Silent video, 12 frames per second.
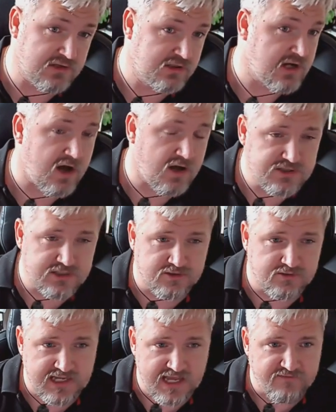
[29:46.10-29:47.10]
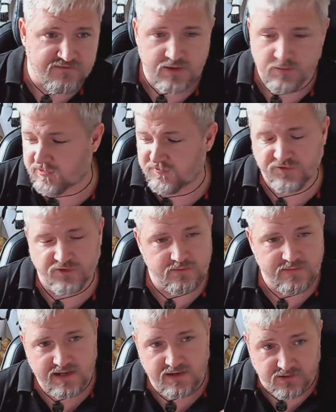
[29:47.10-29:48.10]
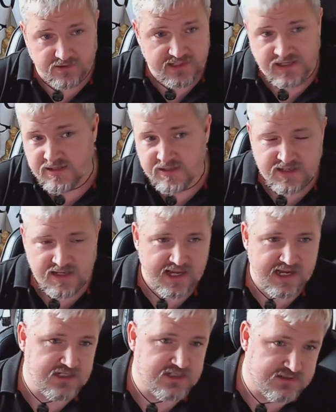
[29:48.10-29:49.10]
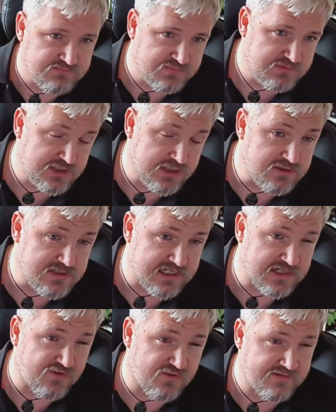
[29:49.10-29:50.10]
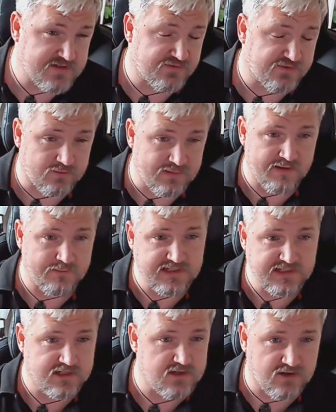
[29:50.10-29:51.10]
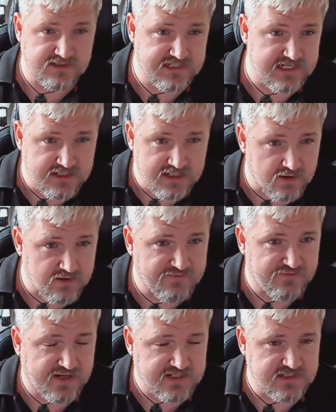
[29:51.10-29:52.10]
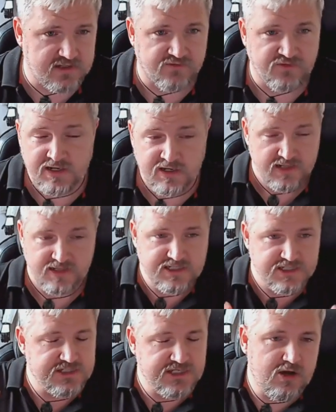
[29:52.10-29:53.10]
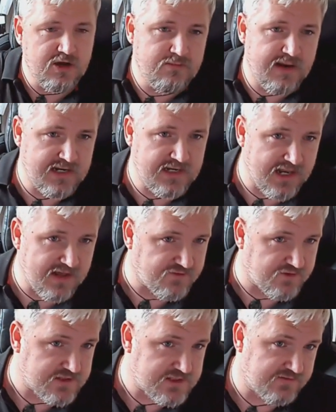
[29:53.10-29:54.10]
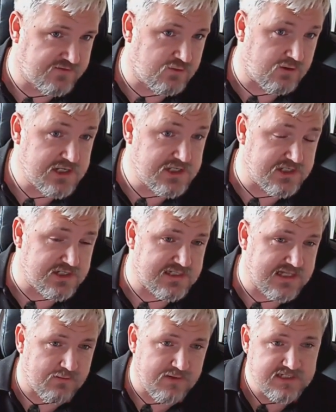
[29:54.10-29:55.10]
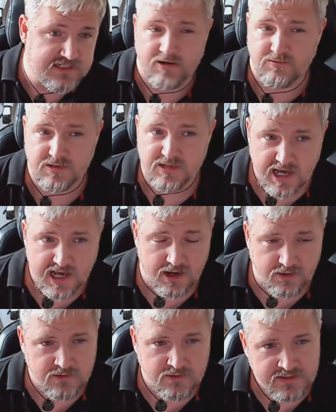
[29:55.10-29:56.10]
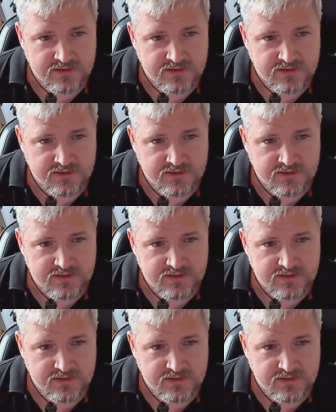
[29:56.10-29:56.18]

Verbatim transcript: can't do the AV1 format or the H265 format because it can't decode it fast enough. There's so many levels of questions that we don't know